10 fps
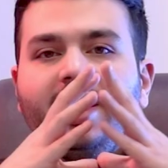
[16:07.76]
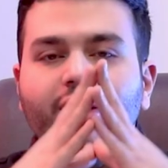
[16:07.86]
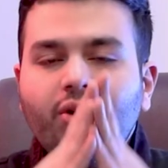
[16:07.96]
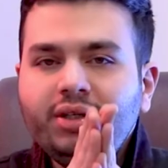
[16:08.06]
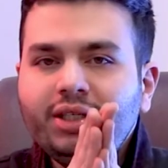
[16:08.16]

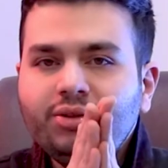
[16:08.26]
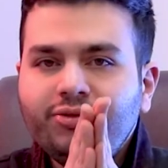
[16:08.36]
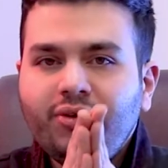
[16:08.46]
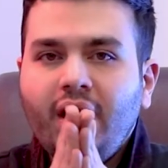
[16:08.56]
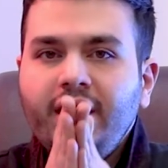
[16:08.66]
in order to
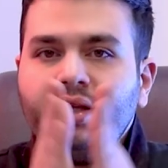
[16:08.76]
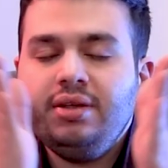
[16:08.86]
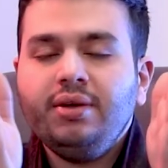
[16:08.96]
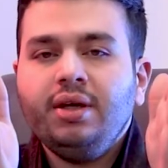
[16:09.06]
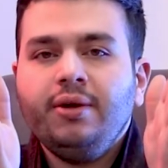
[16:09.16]
find
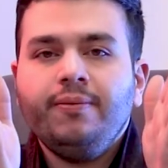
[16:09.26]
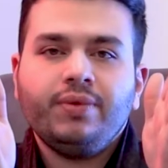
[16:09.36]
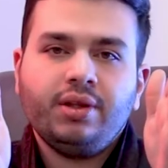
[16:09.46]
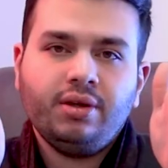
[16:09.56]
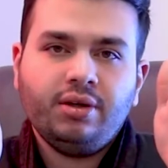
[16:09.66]

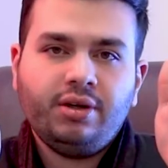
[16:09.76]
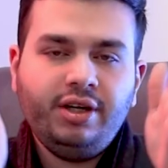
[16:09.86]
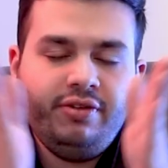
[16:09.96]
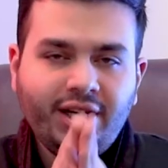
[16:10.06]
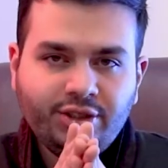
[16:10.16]

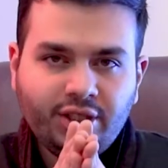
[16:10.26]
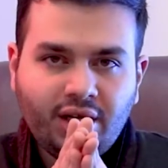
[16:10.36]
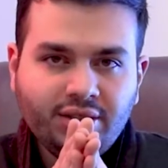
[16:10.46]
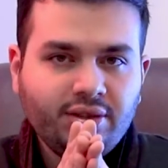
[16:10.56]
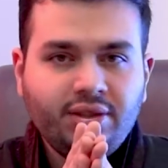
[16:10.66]

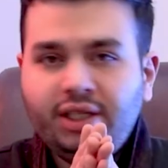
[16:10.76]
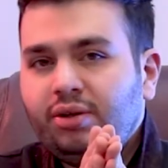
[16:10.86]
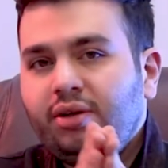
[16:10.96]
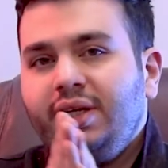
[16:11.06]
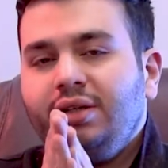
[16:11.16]
reversals, in
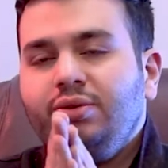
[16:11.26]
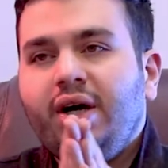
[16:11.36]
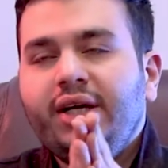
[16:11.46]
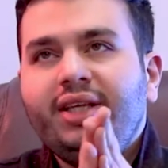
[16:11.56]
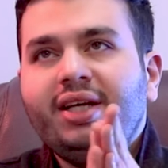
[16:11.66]
order to
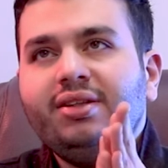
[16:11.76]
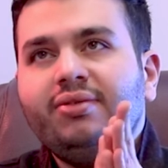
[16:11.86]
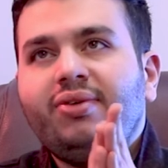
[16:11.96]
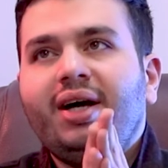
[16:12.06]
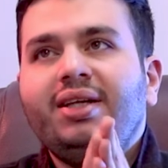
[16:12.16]

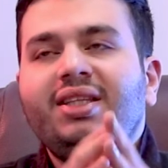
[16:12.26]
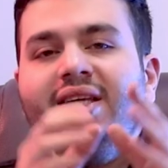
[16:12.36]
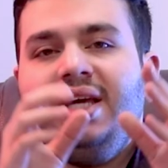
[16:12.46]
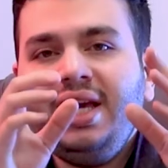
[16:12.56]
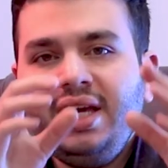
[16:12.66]
identify
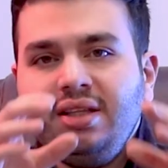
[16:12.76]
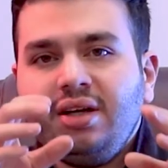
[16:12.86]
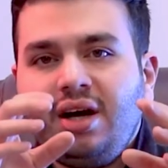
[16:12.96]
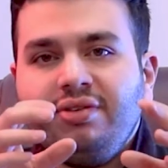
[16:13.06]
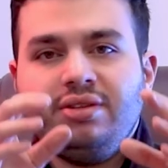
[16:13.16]
the end
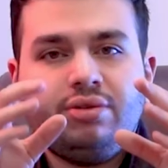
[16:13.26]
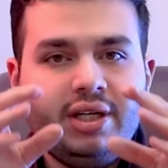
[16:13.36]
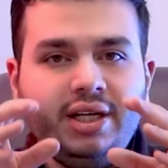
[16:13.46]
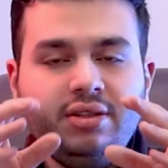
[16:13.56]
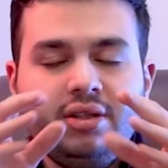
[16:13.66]
of a
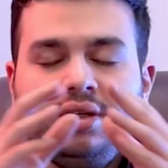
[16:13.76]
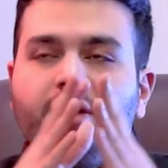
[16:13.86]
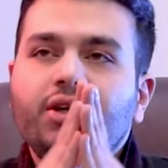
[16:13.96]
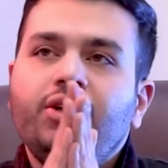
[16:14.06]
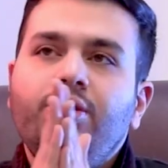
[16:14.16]
trend,
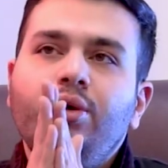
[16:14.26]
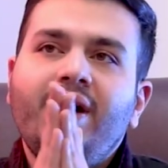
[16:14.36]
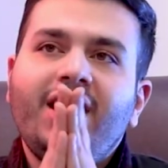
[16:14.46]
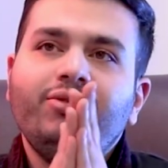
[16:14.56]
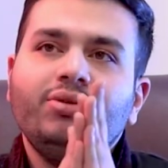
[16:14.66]
you
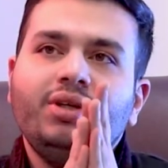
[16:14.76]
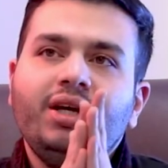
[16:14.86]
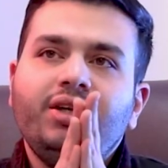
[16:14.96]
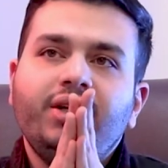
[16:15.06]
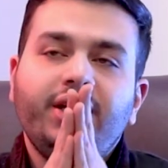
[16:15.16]
have to
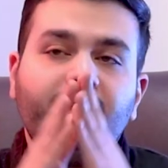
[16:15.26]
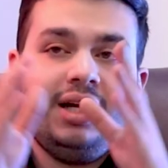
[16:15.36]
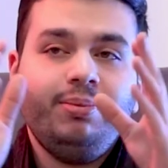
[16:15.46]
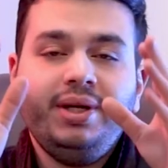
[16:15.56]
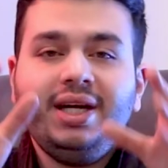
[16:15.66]
take care
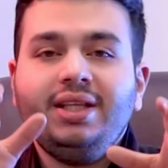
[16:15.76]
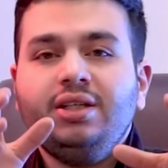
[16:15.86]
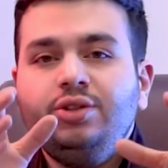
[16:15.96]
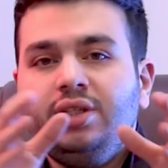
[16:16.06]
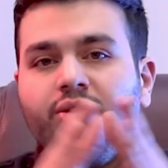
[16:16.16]
and pay
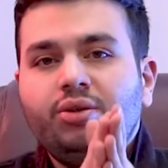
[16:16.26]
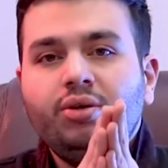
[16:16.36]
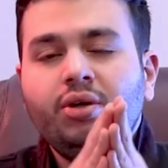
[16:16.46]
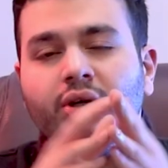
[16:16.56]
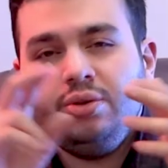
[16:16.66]
attention
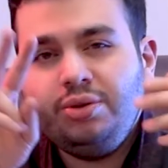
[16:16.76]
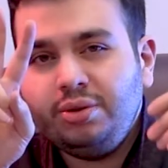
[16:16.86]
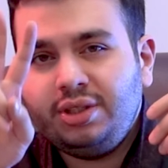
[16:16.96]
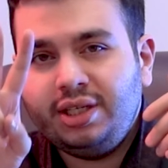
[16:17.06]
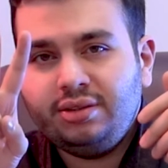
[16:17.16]
to
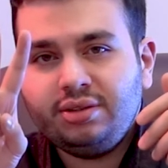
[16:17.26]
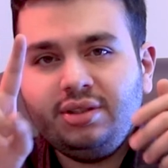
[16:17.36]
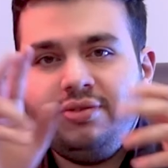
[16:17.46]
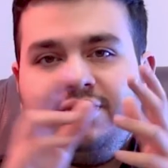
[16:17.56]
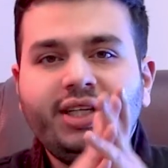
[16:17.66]
two things.
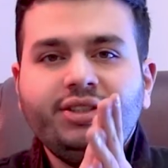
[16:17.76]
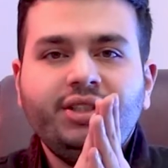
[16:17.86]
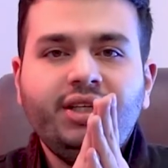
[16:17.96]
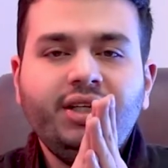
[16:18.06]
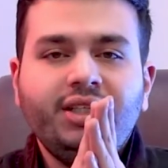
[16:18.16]
The first
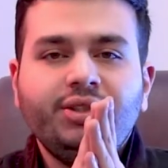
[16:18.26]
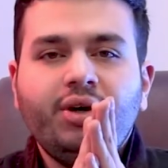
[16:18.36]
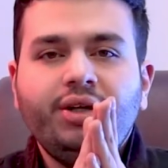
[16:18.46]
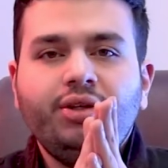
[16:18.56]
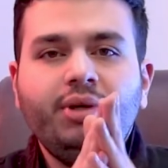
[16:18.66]
thing is
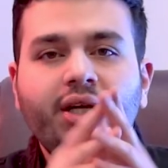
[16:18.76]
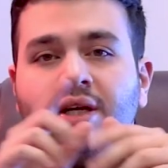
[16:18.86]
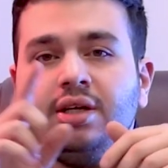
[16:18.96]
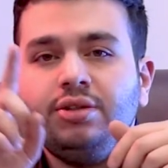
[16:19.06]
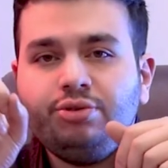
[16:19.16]
going to be
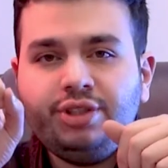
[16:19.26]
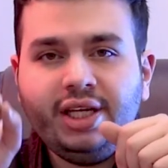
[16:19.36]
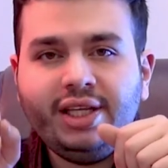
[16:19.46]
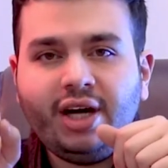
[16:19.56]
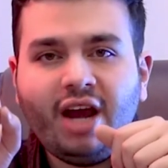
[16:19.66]

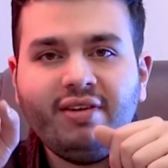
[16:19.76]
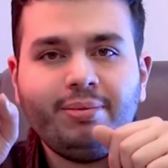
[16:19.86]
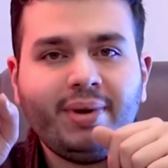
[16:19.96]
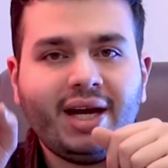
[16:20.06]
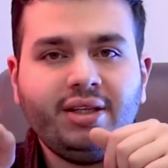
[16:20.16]
three
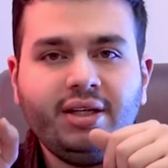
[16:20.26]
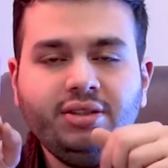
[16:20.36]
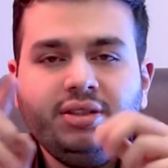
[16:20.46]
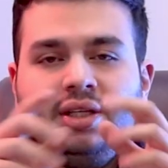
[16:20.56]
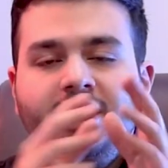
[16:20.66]
driver patterns